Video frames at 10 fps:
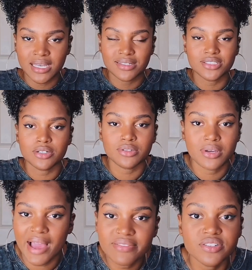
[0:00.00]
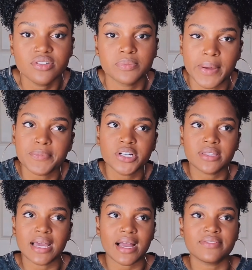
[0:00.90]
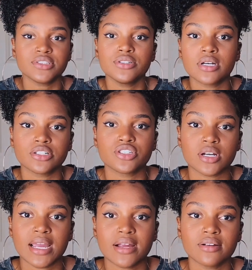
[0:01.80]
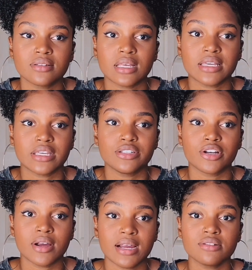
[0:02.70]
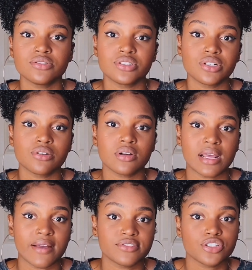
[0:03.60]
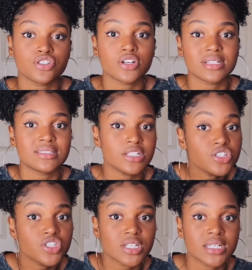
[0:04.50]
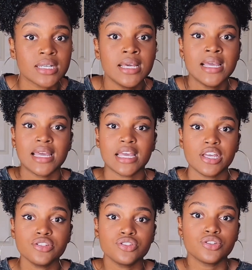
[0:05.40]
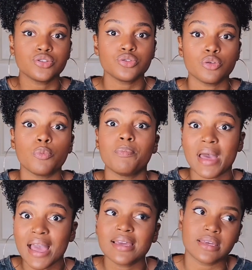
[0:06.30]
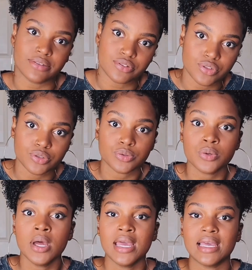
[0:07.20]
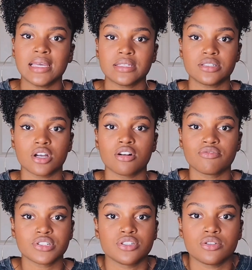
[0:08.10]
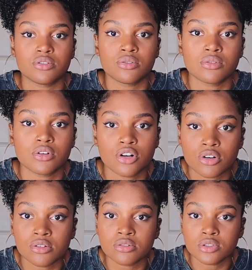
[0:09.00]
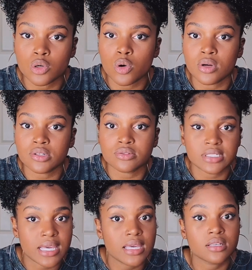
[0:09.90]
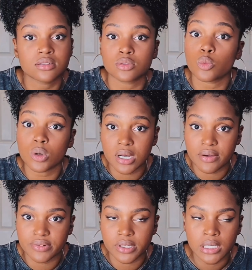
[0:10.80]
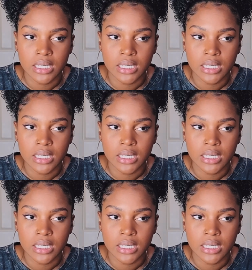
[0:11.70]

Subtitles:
So you have to remember that after you cut your hair, like your hair is still gonna have to transition back into its original curls, coils, kinks, whatever.